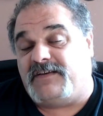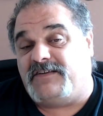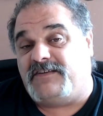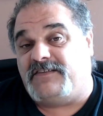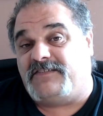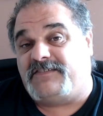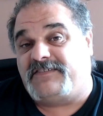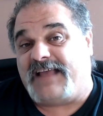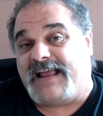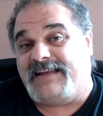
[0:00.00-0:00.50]

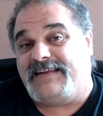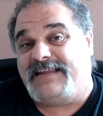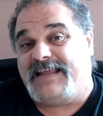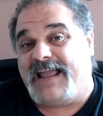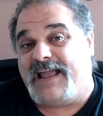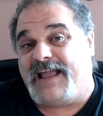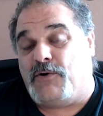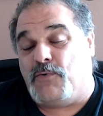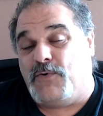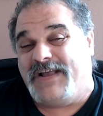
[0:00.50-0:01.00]
San
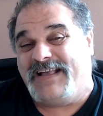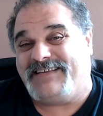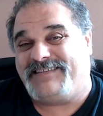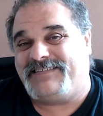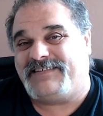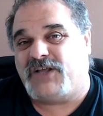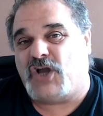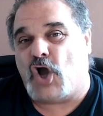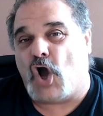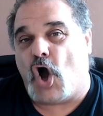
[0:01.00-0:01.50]
Diego
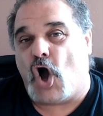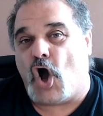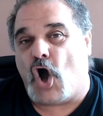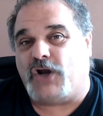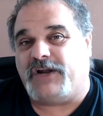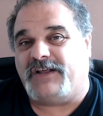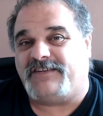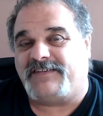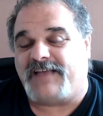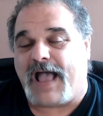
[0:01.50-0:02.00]
HistCon
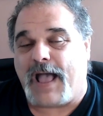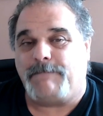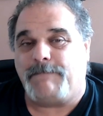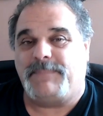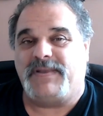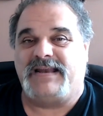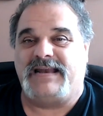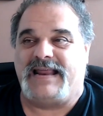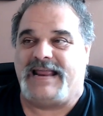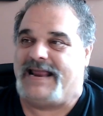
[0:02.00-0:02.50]
is
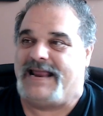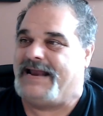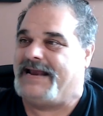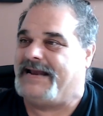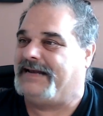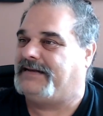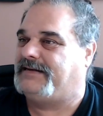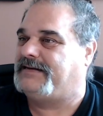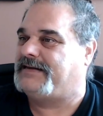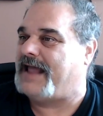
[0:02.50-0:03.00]

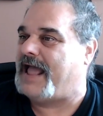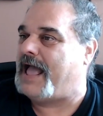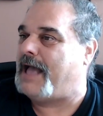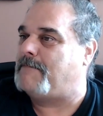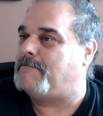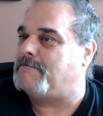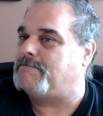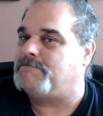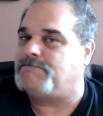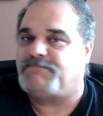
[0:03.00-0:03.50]
happening
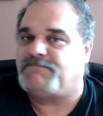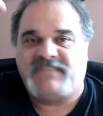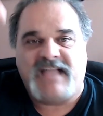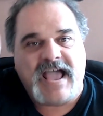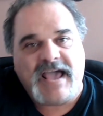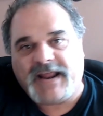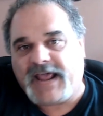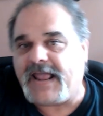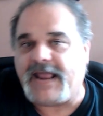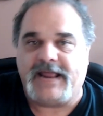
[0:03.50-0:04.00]

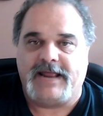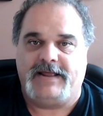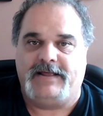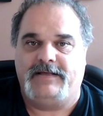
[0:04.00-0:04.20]
today,